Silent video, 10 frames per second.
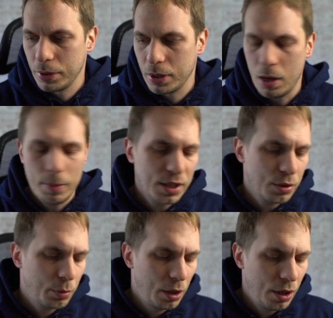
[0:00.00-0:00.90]

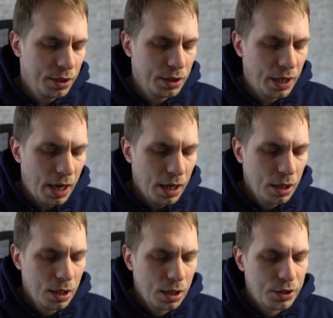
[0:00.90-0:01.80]
comments we learned today.
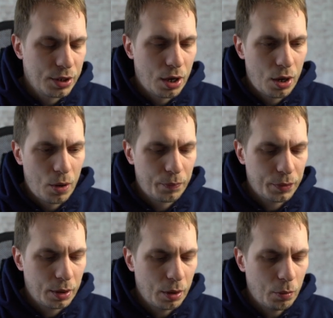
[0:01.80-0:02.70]
So
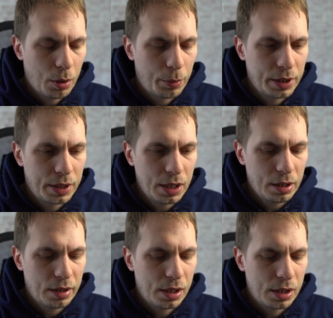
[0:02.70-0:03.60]
what we
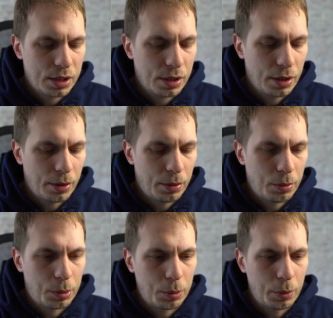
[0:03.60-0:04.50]
did is
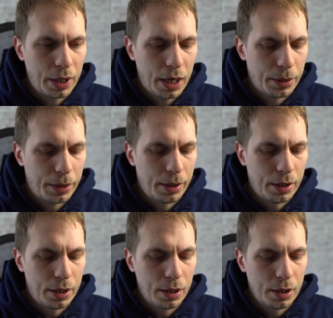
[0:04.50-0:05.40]
we had
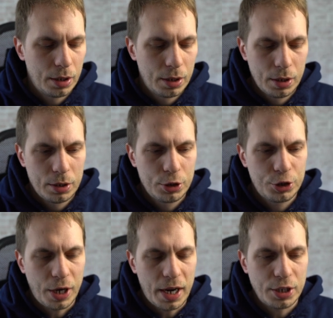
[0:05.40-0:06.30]
the
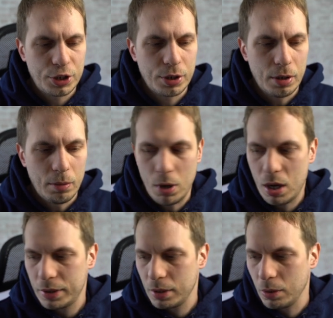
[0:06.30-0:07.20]
change
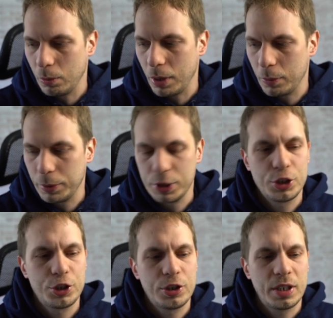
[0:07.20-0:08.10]
mod where we
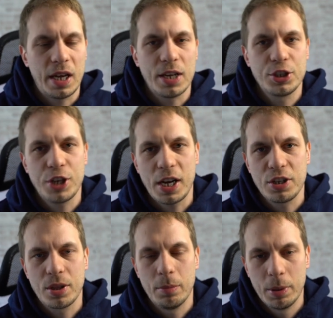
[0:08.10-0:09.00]
can
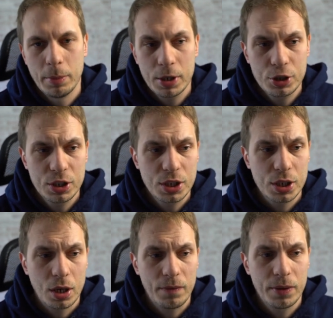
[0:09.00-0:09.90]
change the permissions
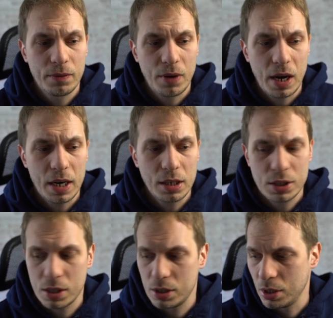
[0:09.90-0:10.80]
of the
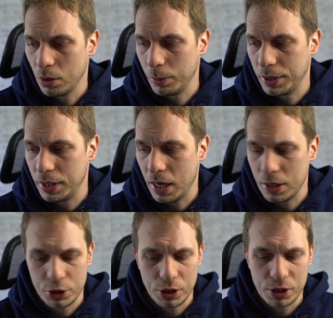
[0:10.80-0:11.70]
files. So we
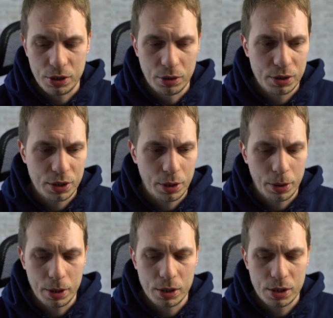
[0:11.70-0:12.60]
can just use
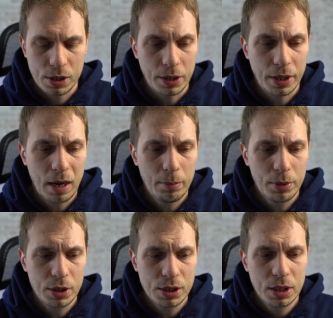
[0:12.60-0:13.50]
these
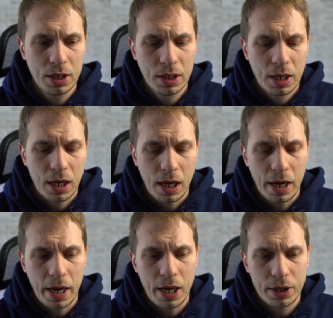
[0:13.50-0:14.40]
numbers. I
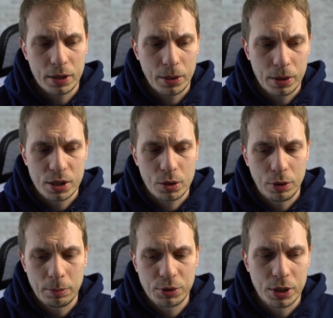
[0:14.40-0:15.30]
add in the
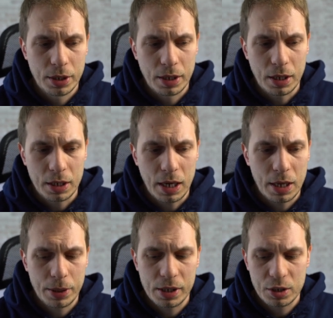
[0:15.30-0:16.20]
description
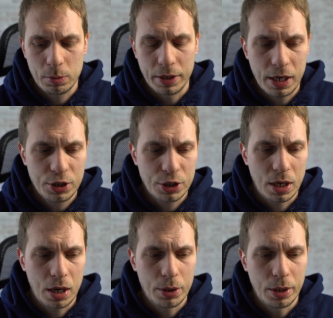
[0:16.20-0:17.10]
again the explanation
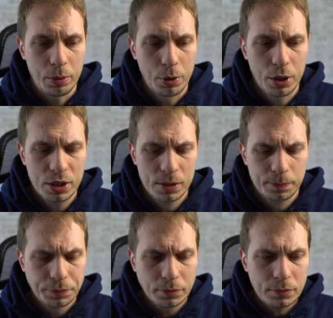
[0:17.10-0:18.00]
how they works,
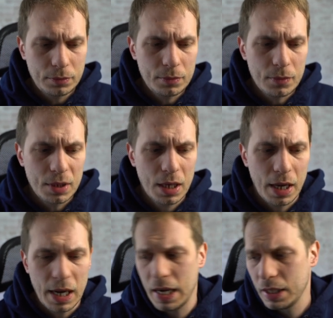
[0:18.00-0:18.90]

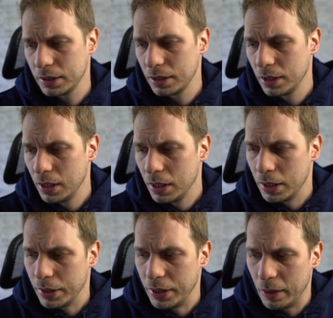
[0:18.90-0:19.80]
and
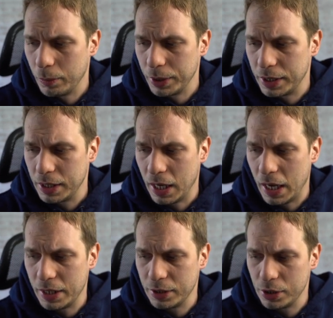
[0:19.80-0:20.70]
then we
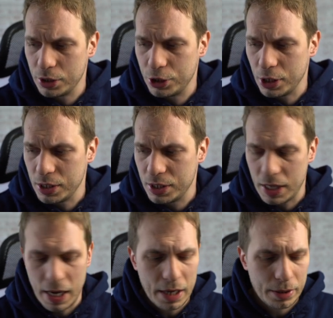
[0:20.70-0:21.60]
can just
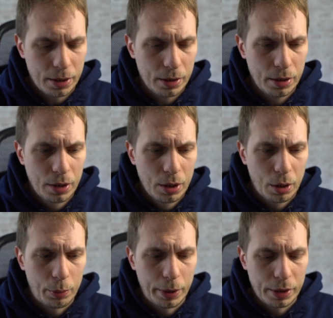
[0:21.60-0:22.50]
add
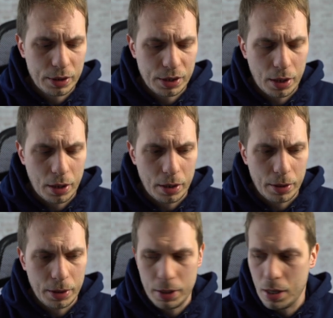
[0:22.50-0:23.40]

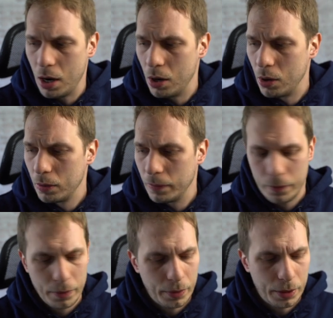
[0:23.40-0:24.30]
with the O,
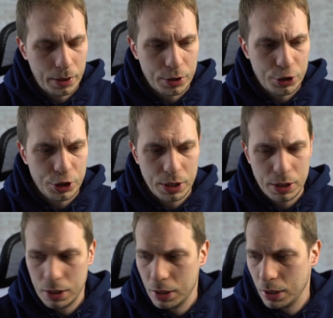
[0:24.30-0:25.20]
the
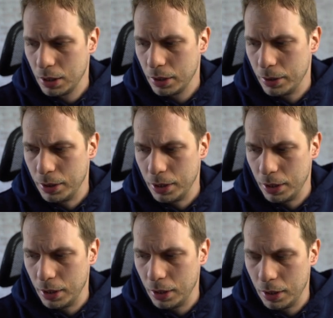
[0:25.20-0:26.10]
G,
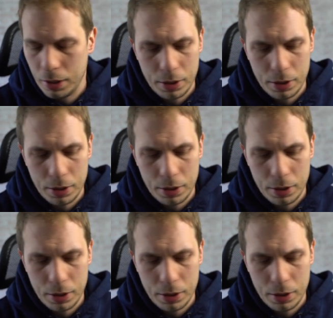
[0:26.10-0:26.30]
the